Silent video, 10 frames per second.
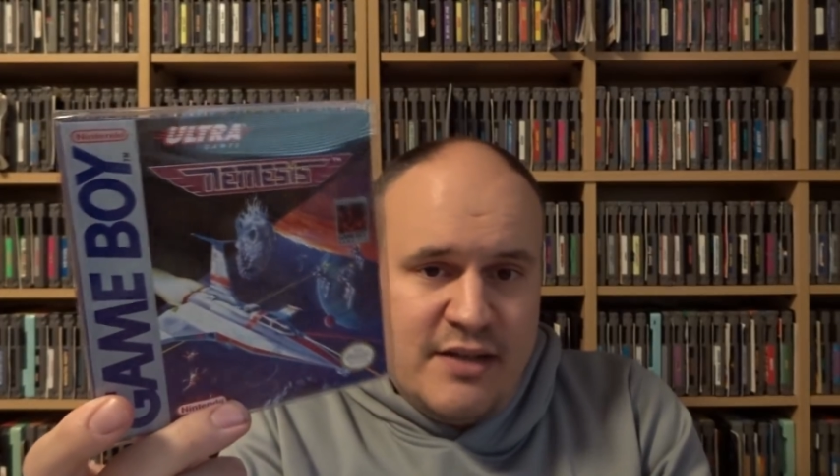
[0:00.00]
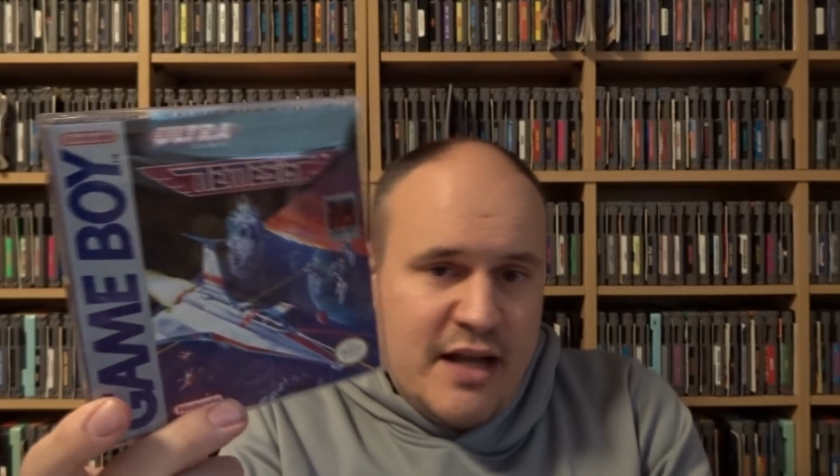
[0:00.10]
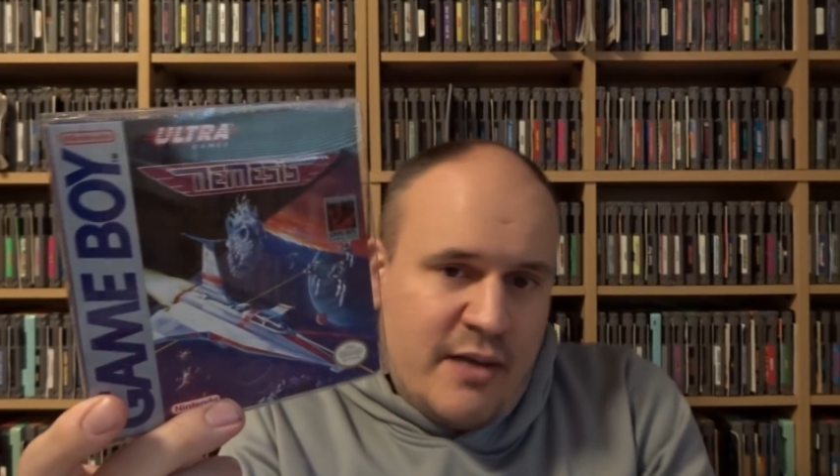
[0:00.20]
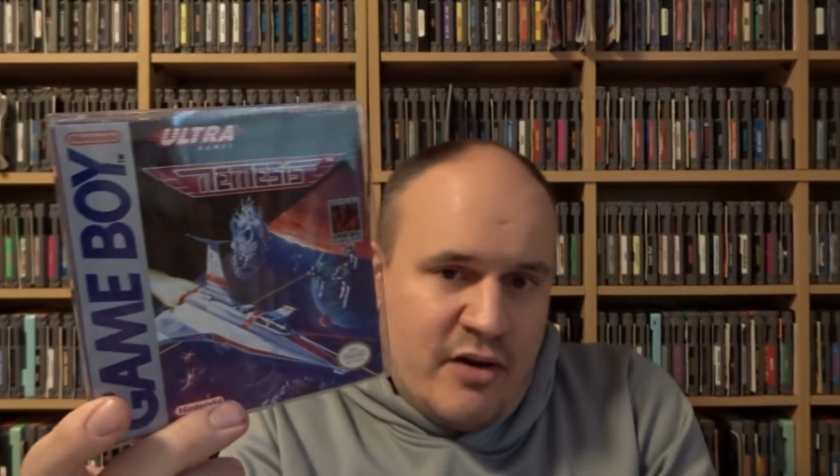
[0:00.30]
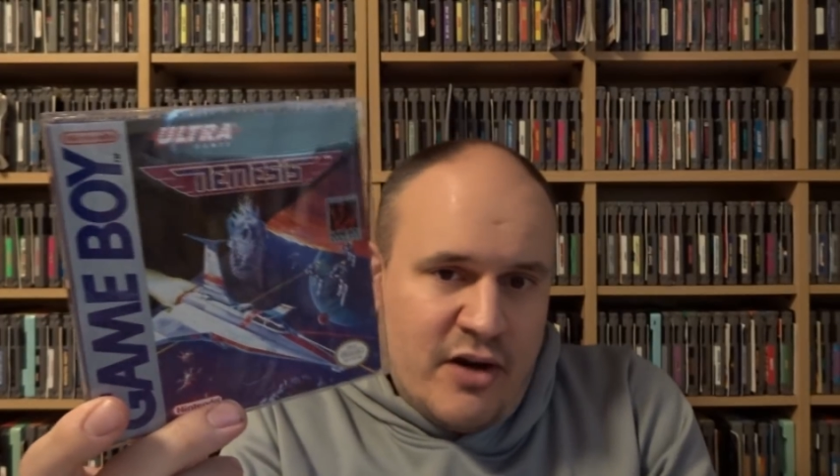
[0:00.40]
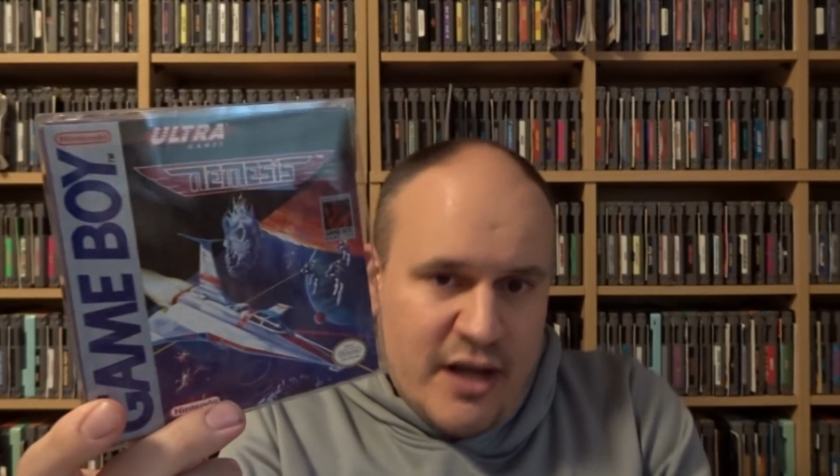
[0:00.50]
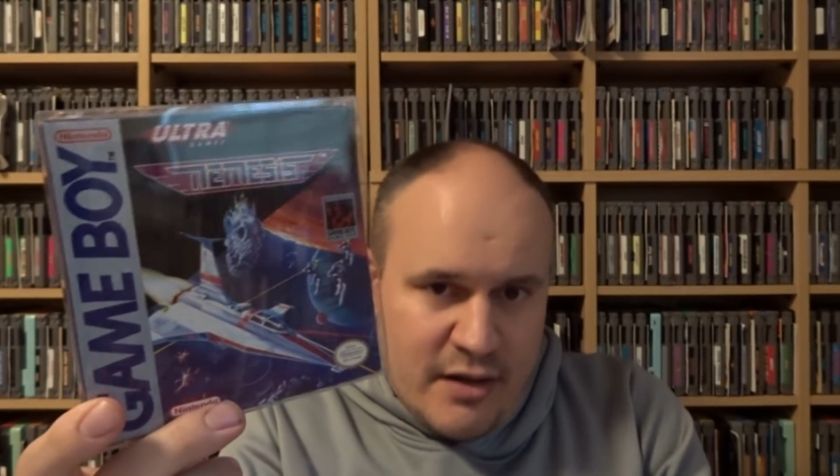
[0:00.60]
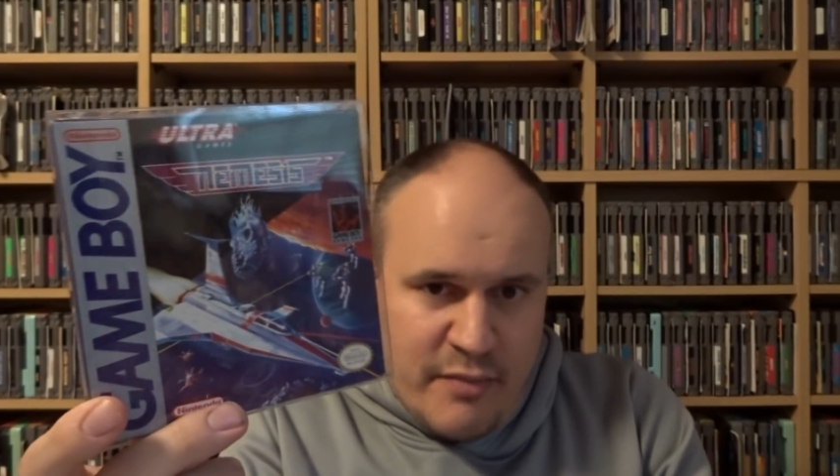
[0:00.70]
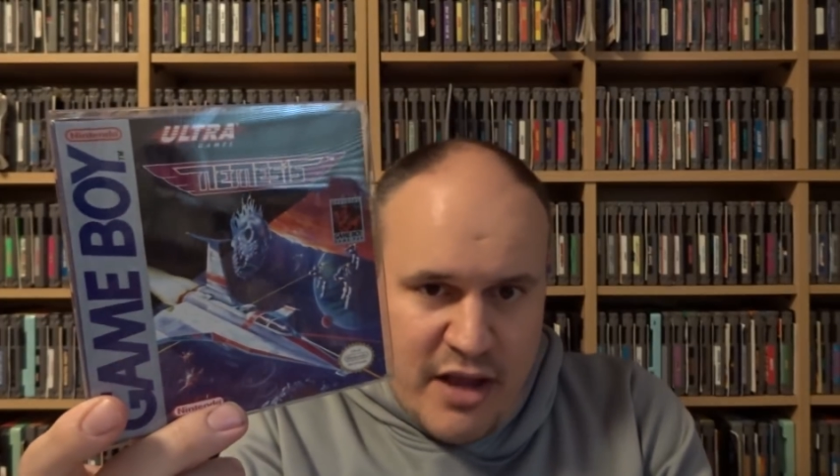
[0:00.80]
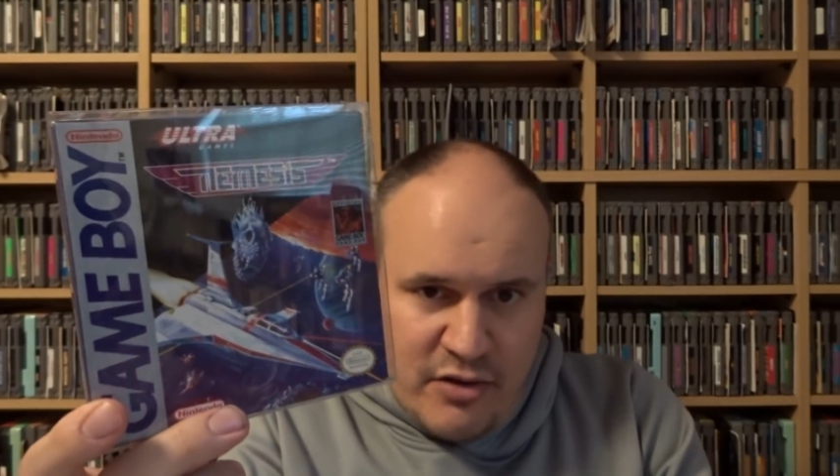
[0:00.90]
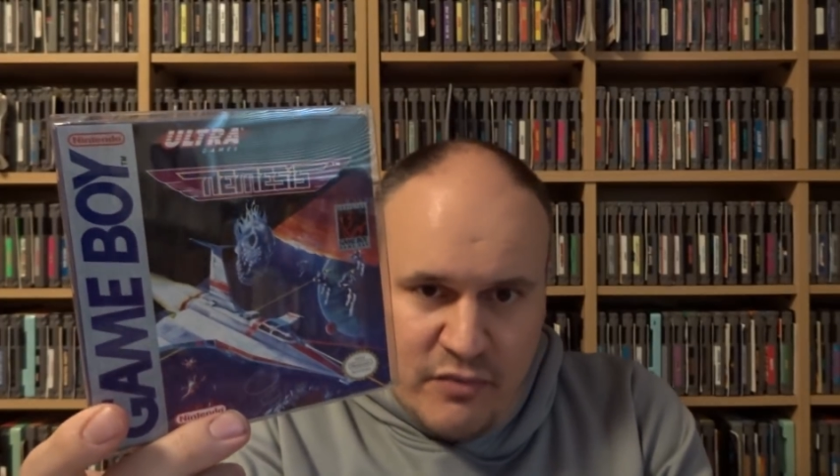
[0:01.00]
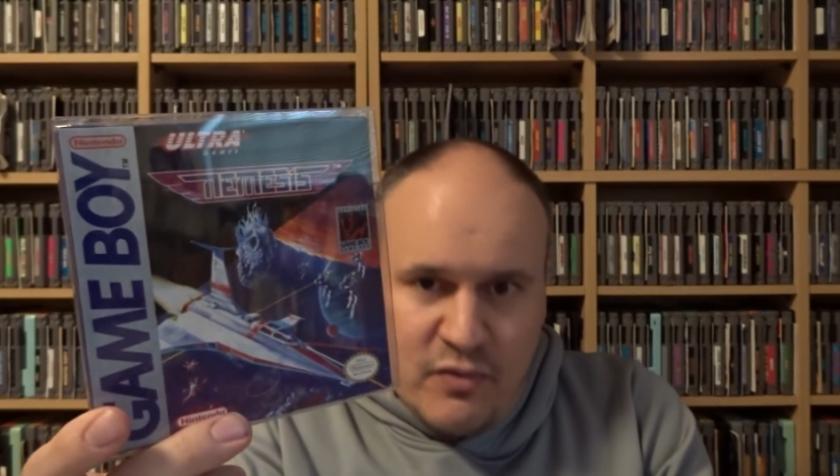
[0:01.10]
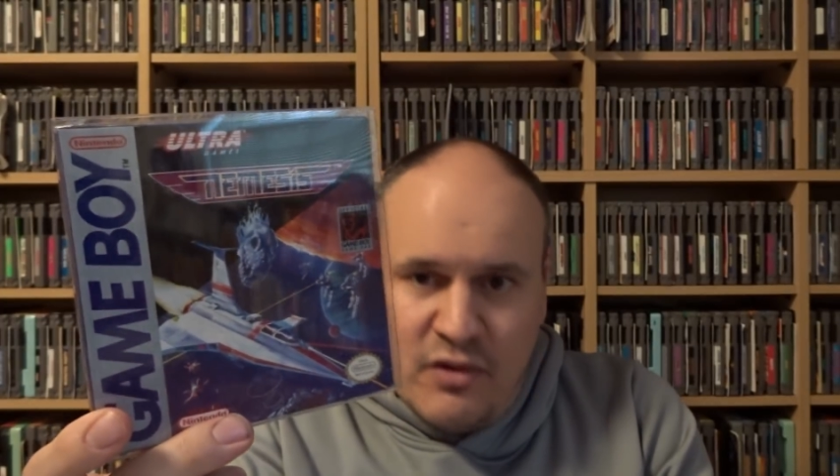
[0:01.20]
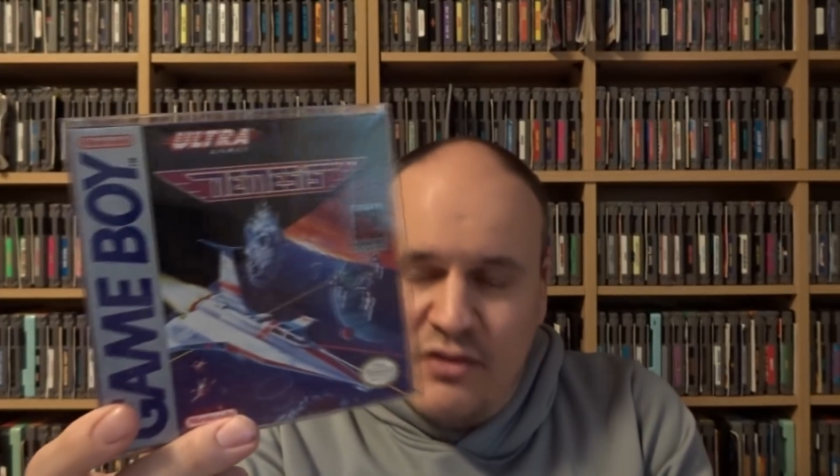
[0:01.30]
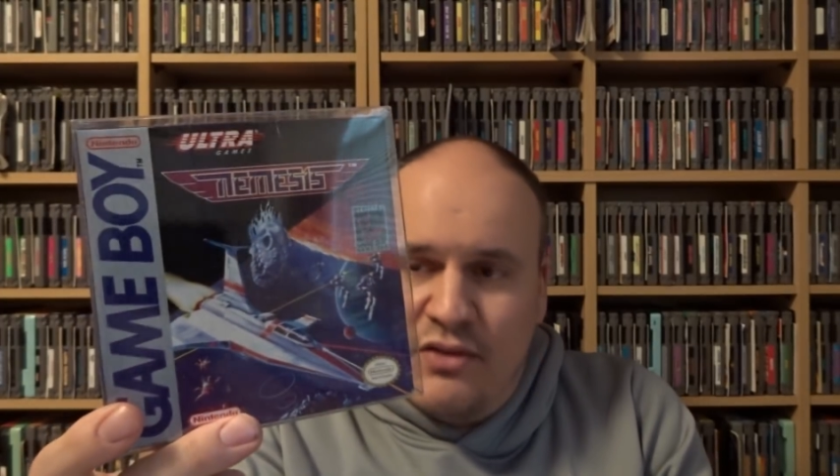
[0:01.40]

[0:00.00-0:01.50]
and I already had a manual for it,